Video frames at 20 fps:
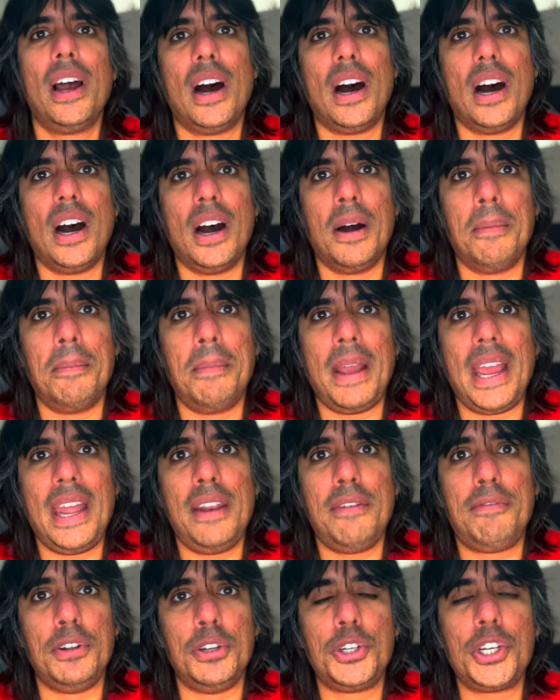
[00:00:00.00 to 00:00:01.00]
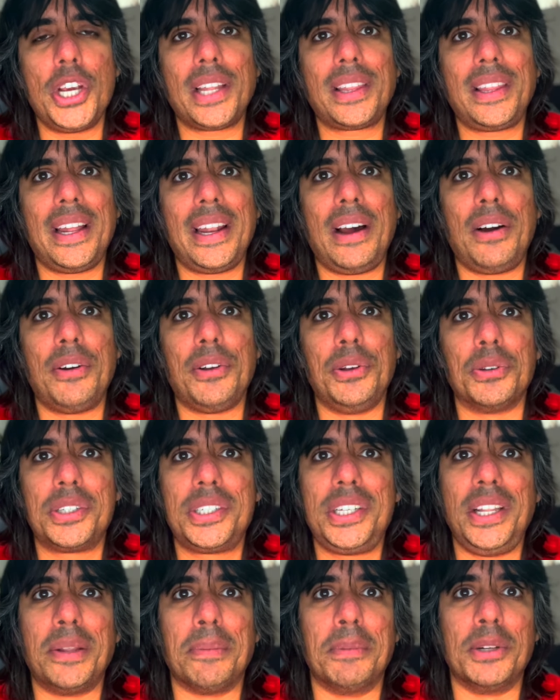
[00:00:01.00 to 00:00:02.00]
And if you check that out, you'll
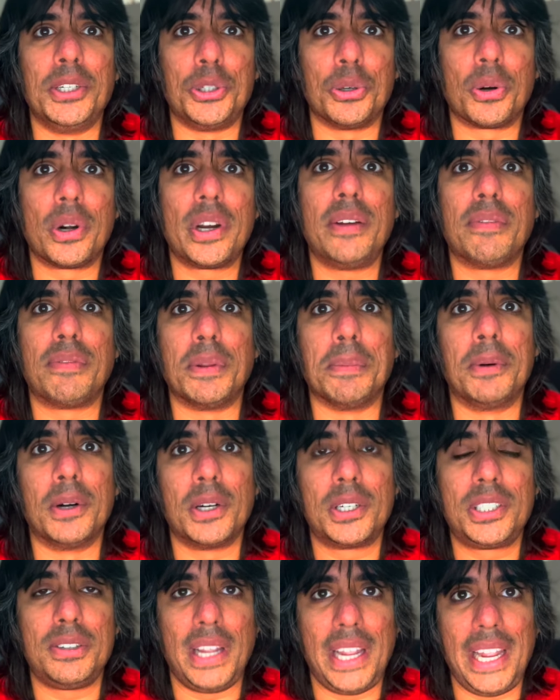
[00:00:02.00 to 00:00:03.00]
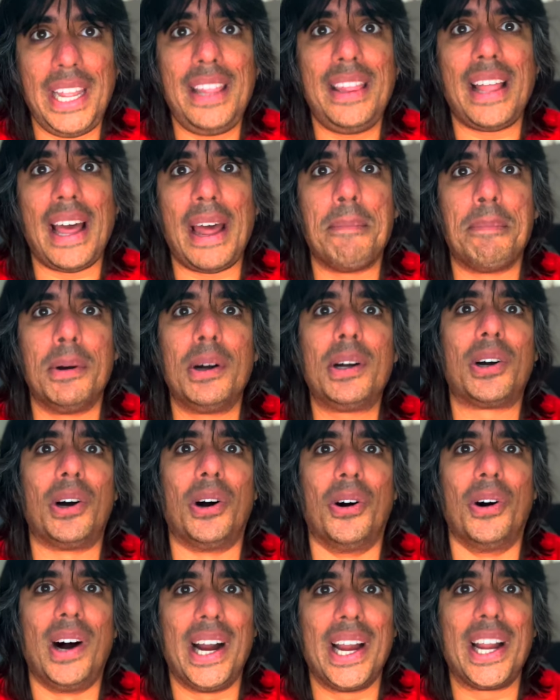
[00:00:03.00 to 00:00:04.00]
see the majority of the books in that book
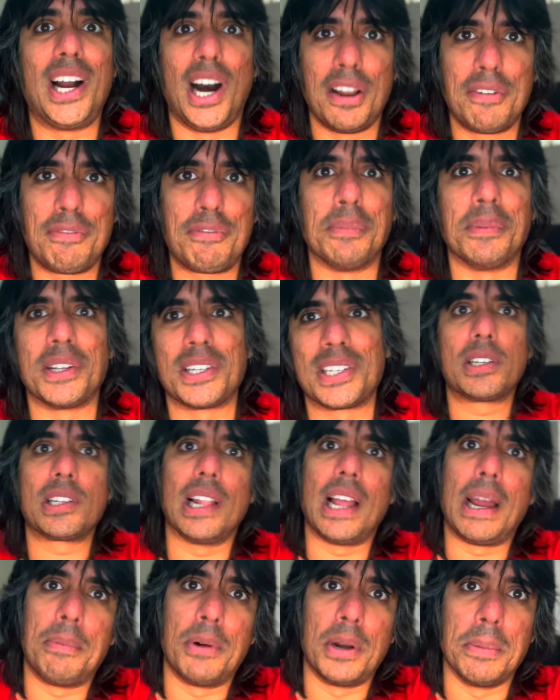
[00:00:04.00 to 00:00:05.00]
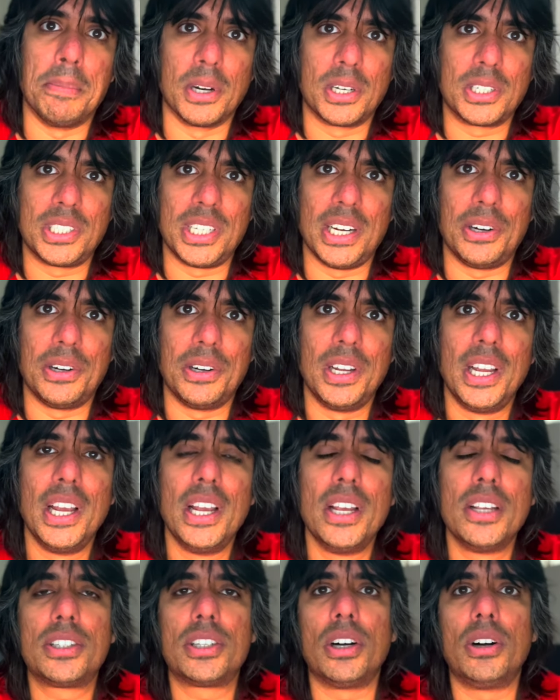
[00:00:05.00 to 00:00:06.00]
haul I got from this library book sale.
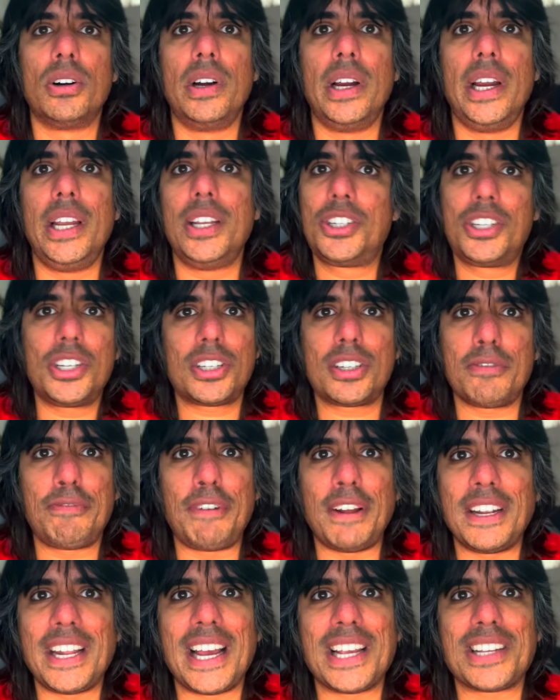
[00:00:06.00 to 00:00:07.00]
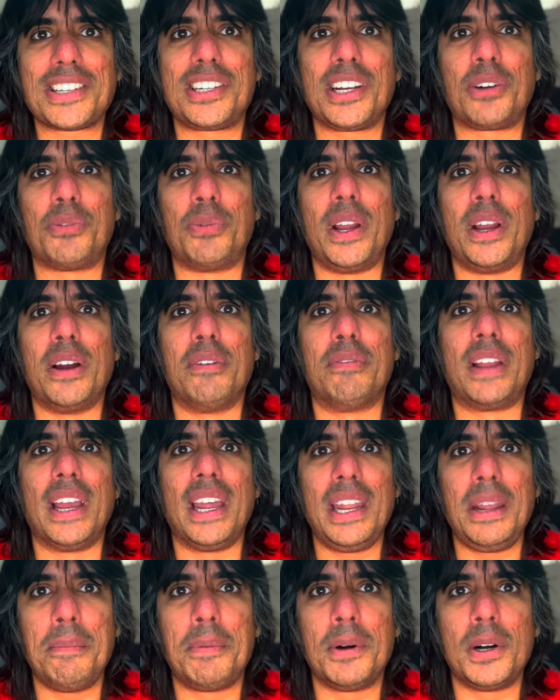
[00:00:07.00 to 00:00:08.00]
So it's just a fantastic way of
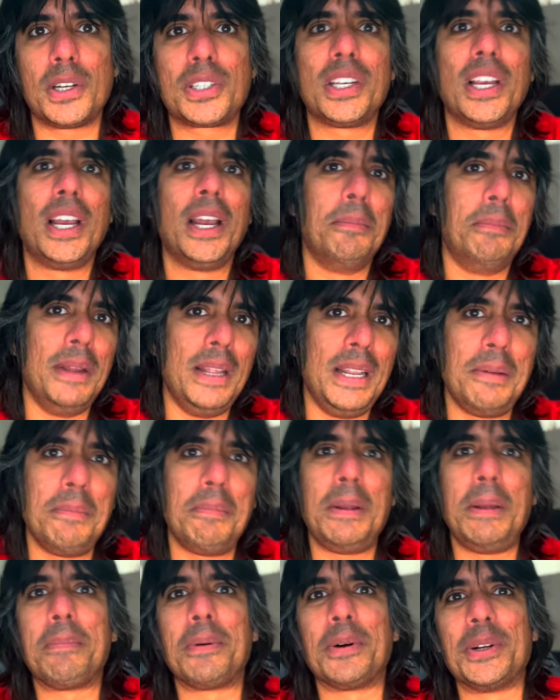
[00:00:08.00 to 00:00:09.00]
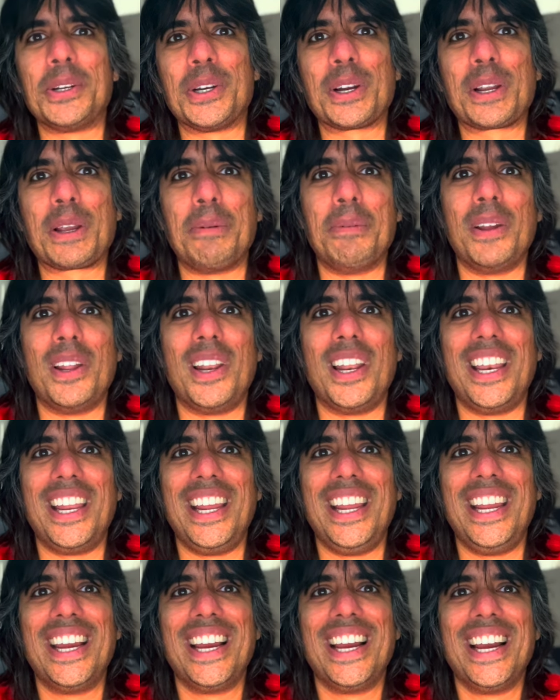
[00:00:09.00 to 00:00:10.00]
getting books, meeting people in your
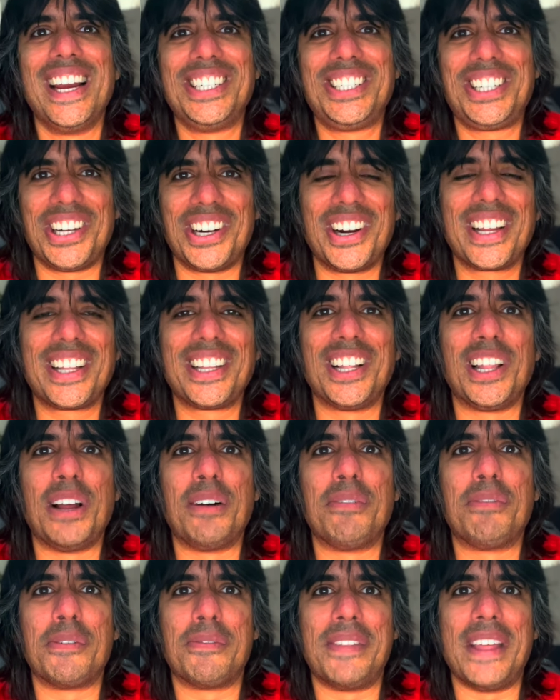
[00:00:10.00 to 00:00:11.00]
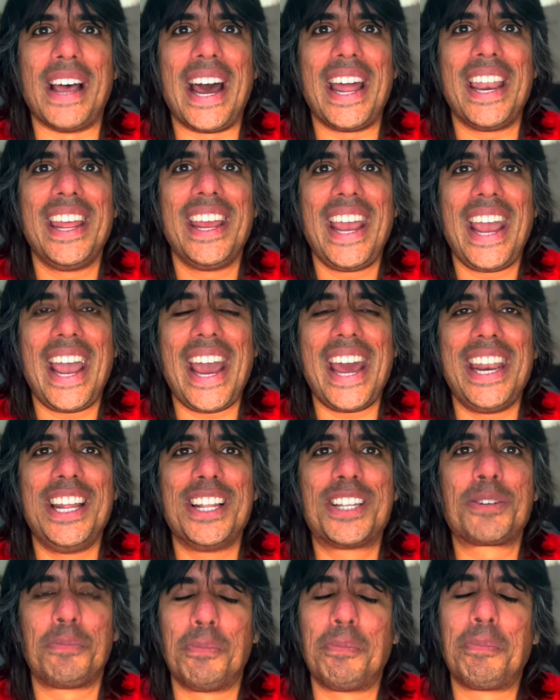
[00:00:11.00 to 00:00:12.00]
community, sharing the love of that. And
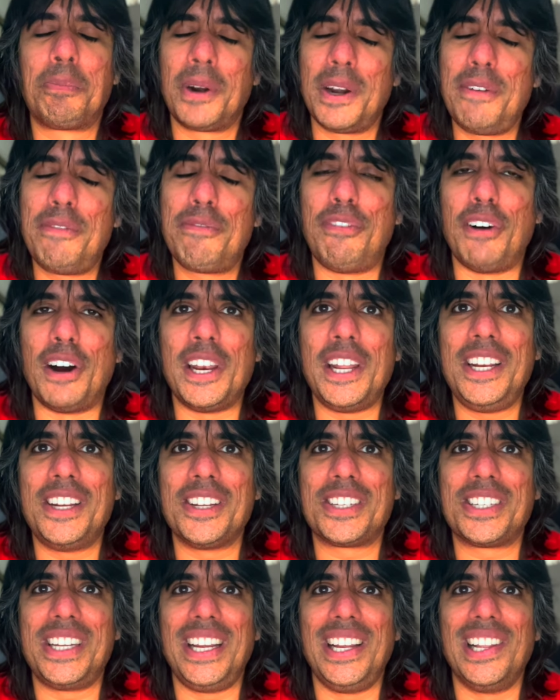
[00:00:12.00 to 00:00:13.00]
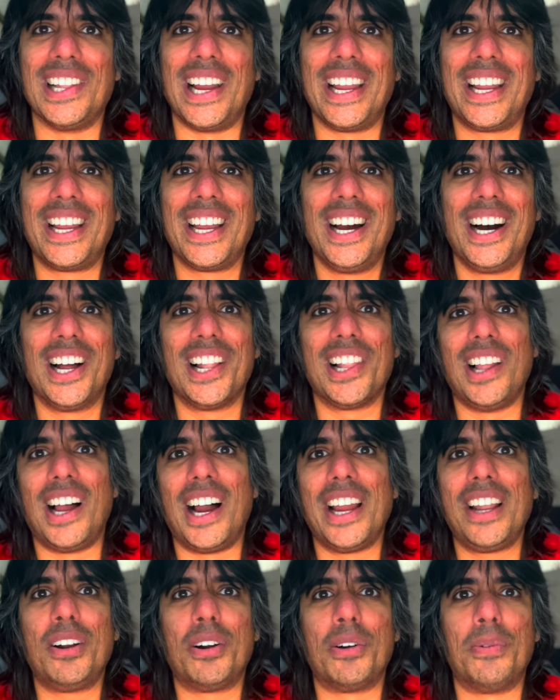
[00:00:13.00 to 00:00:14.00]
it's pretty funny to see like a
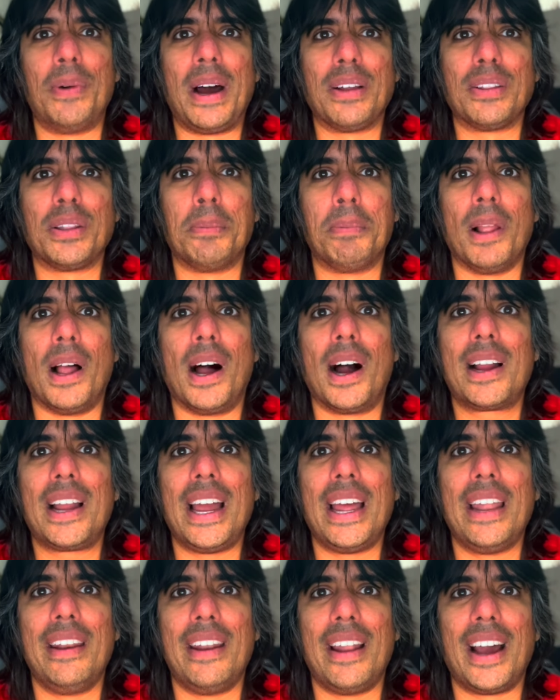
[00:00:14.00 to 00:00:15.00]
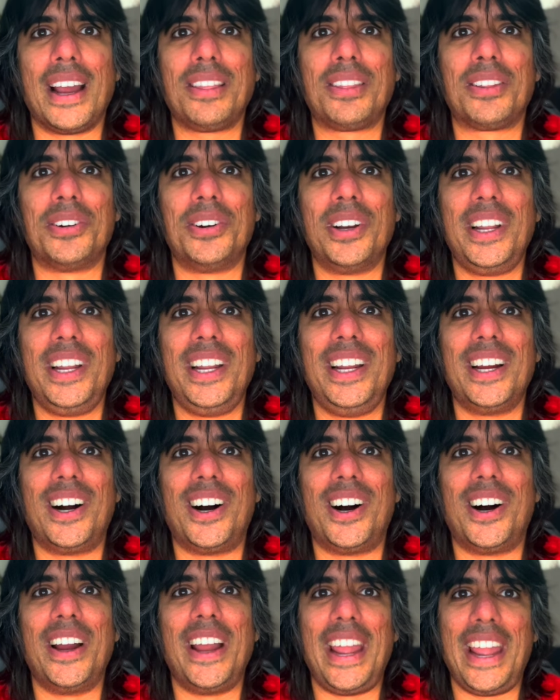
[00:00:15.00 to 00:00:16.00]
line around the block at 9:30
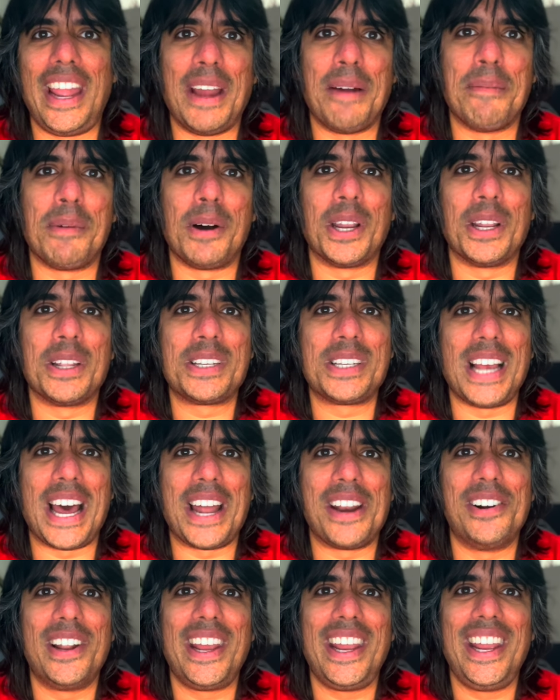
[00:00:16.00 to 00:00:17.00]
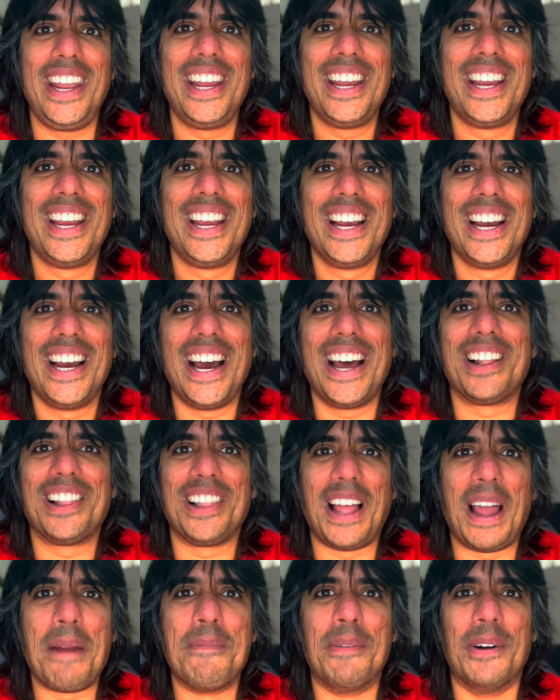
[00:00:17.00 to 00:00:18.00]
a.m. on a Saturday at a
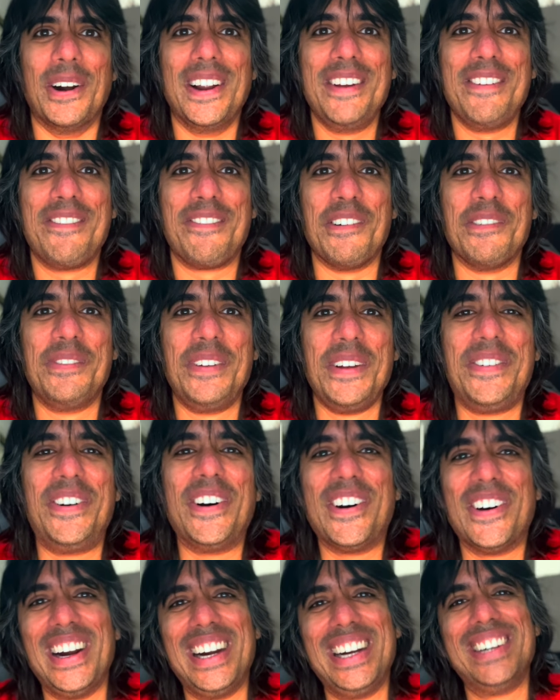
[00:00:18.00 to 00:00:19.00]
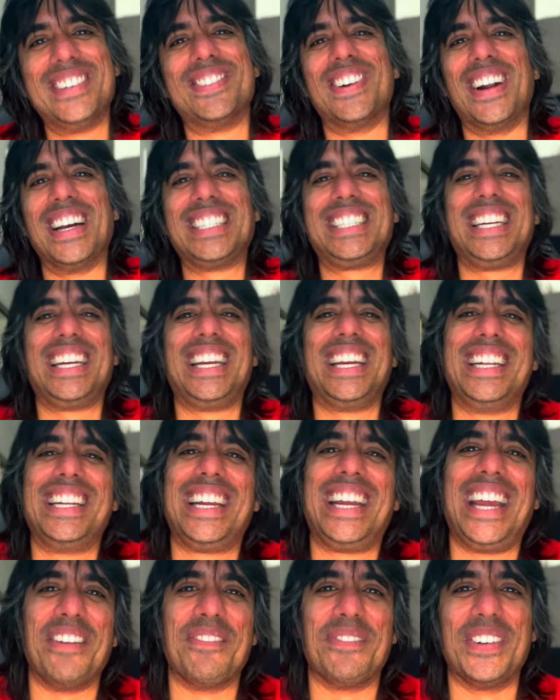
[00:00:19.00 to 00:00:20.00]
library for people who are rushing in to
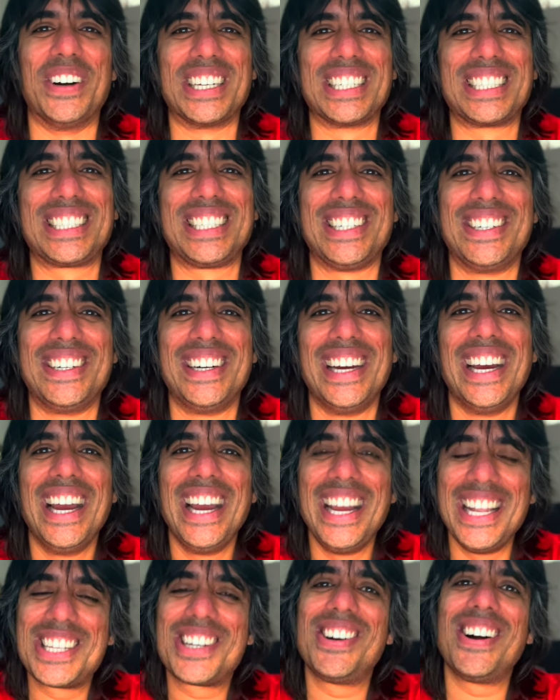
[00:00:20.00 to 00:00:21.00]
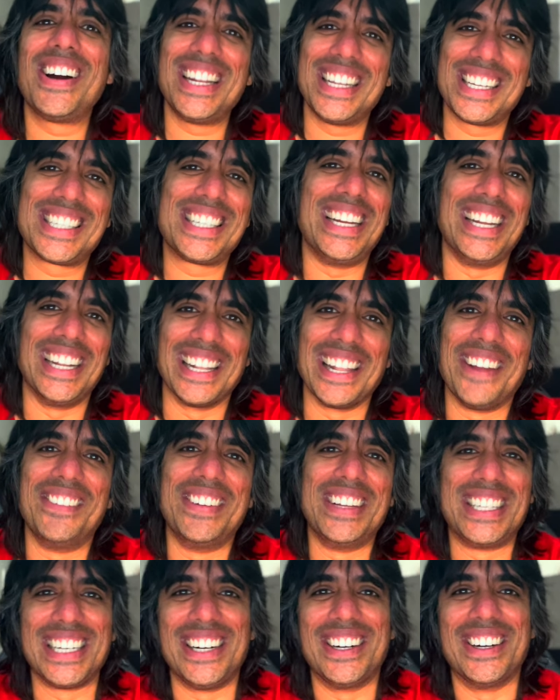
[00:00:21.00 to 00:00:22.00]
get books. So it's quite a scene, let
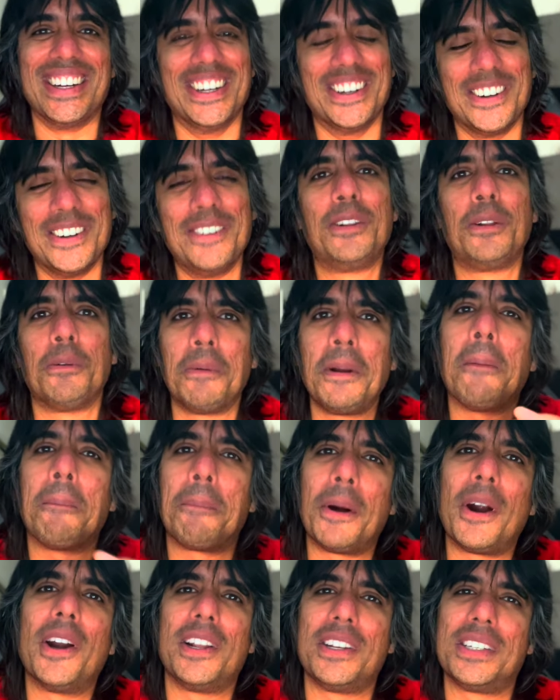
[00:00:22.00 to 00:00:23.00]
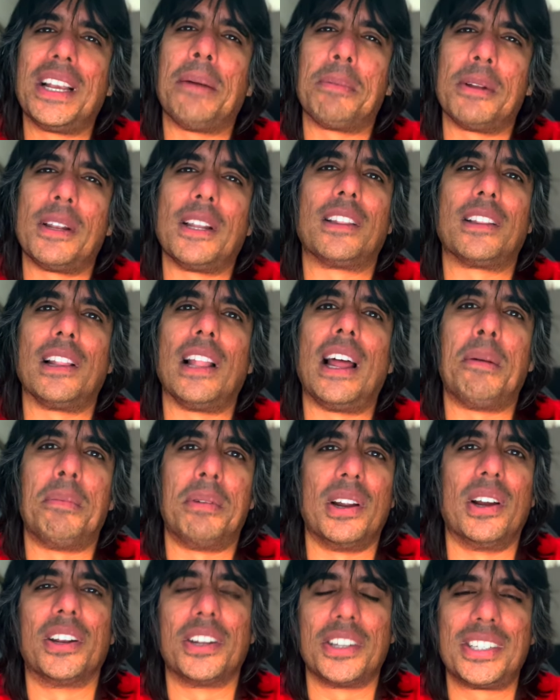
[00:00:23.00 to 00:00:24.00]
me tell you. The real parties happen at the
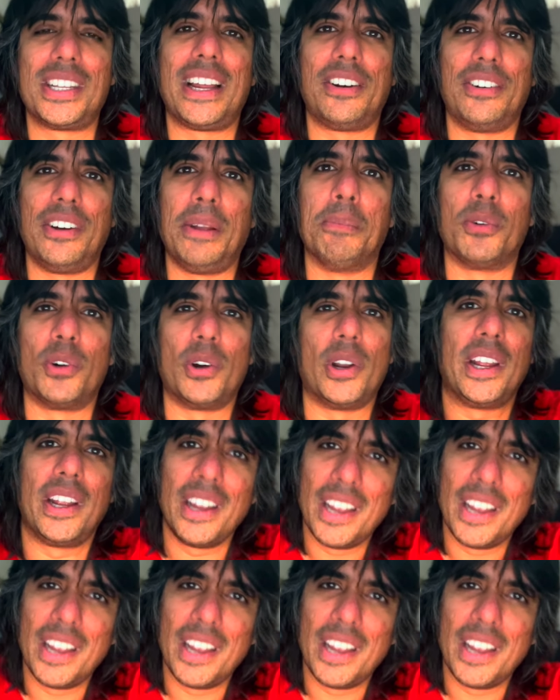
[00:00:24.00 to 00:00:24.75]
library on a Saturday morning.